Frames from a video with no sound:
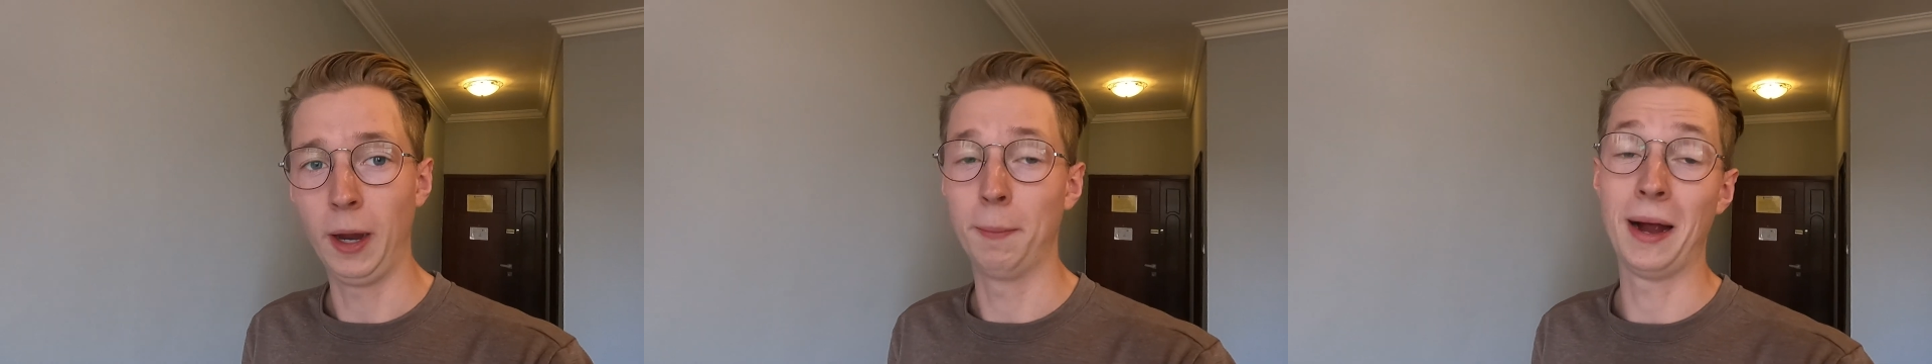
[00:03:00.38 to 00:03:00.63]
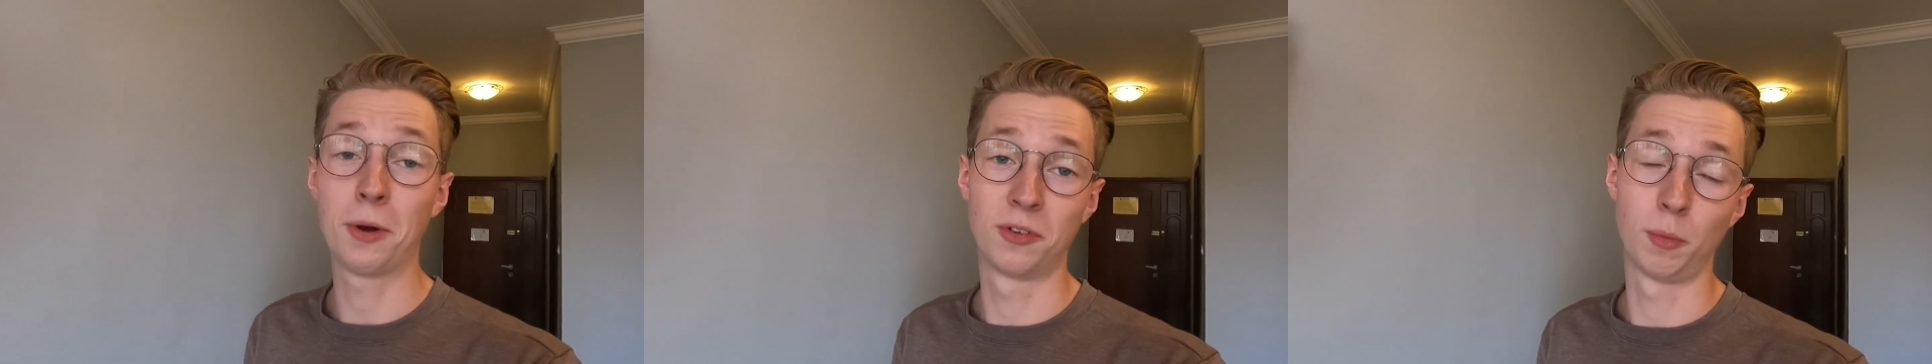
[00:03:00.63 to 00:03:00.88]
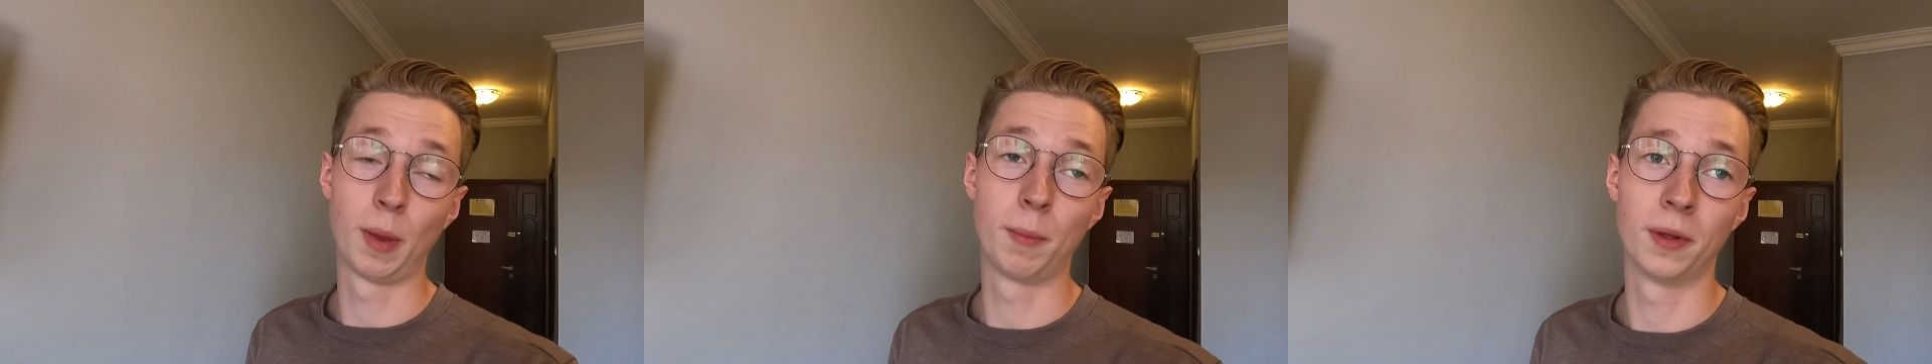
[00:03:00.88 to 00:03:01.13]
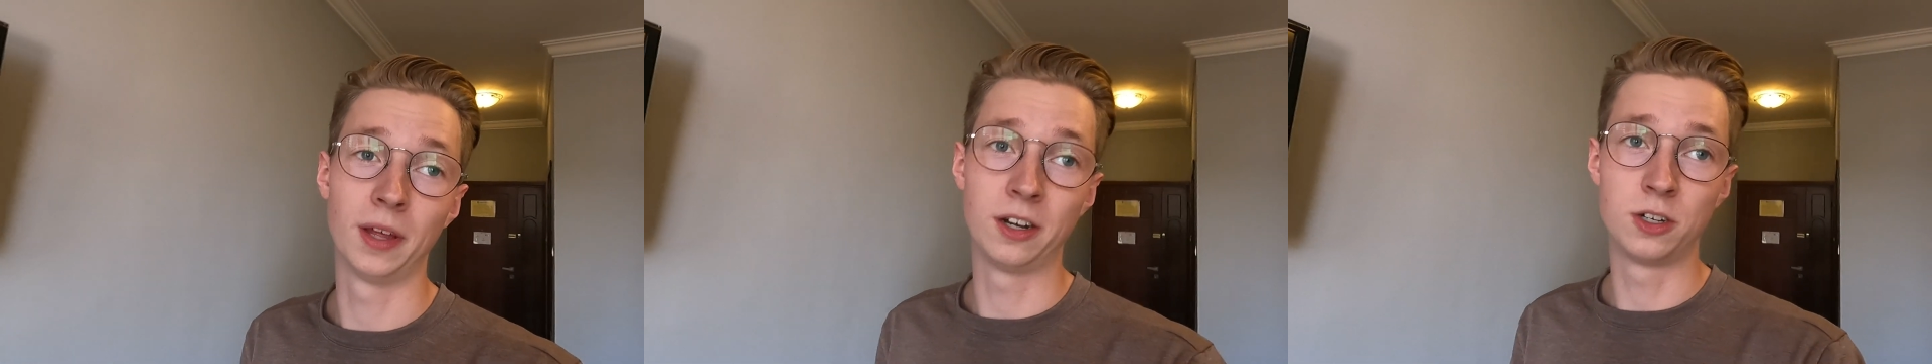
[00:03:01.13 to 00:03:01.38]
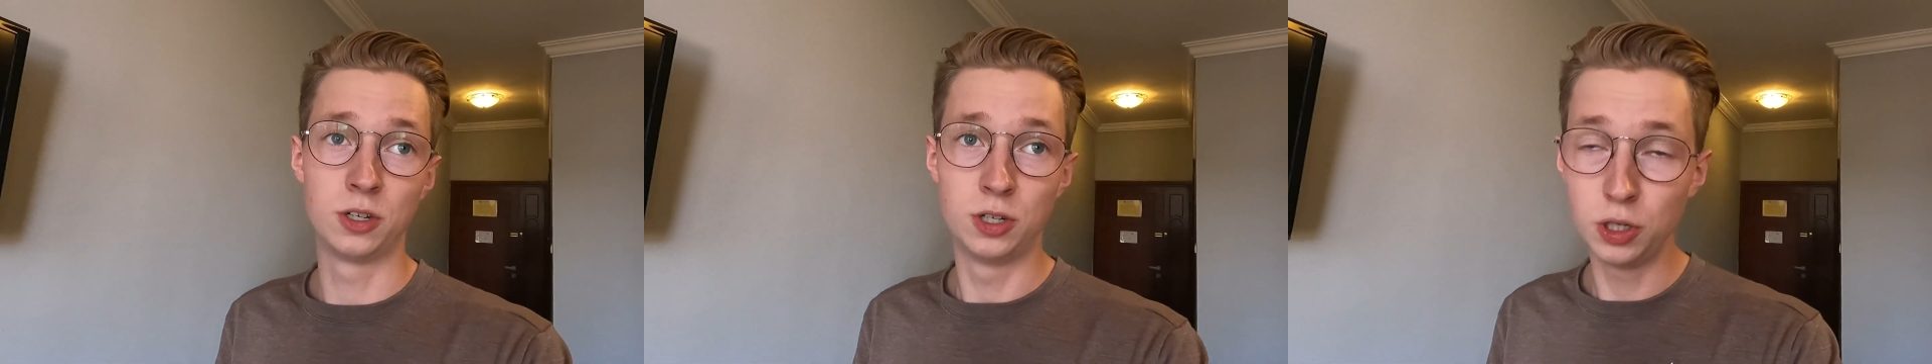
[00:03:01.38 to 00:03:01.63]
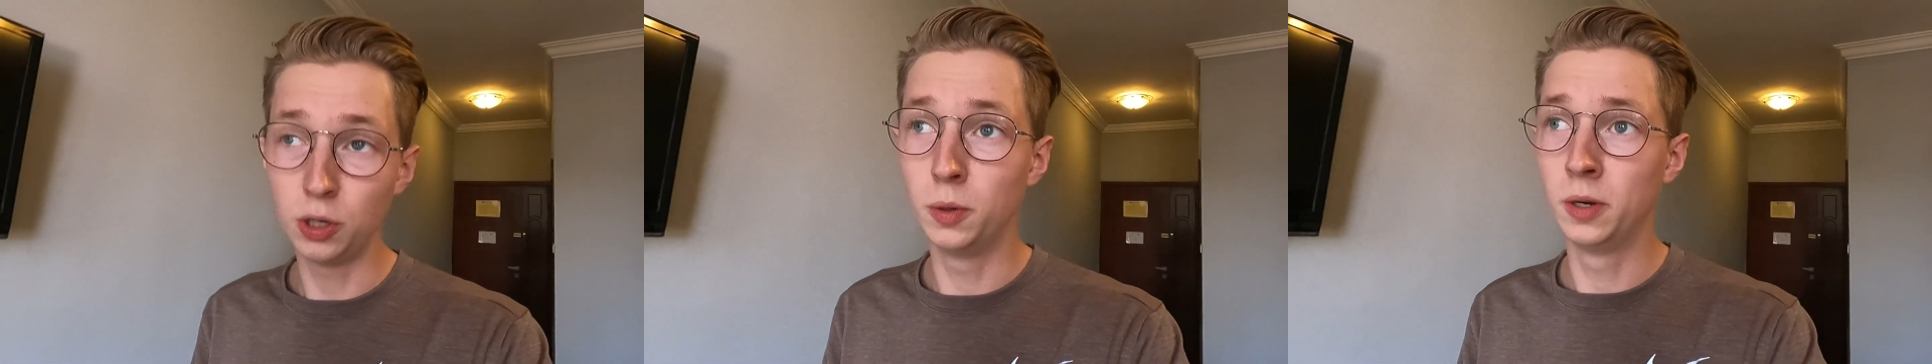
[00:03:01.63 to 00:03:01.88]
and powerful people that
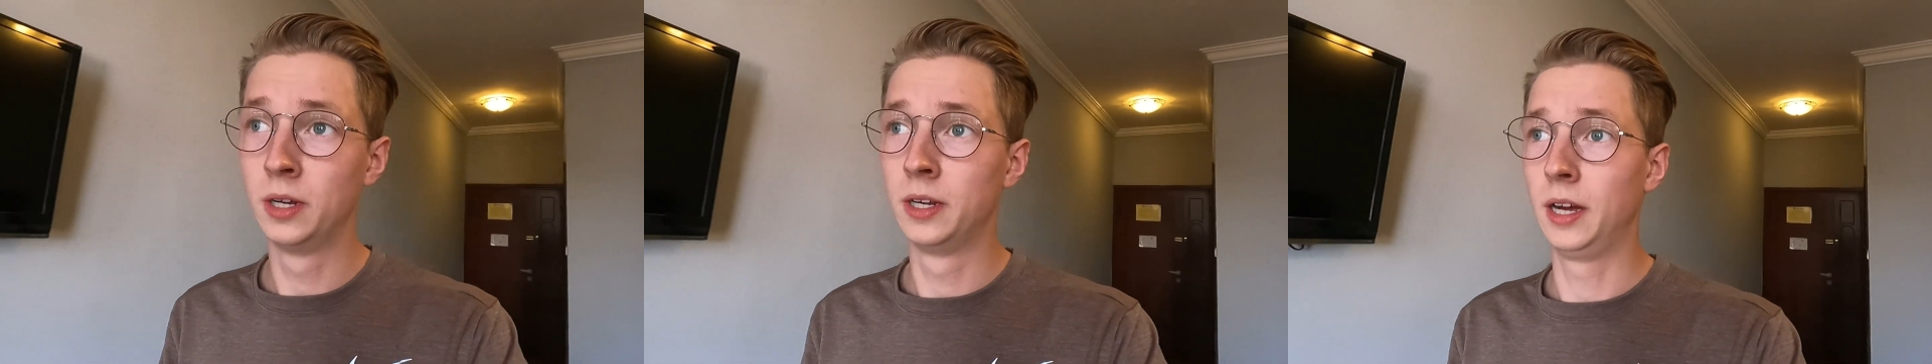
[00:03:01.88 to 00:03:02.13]
do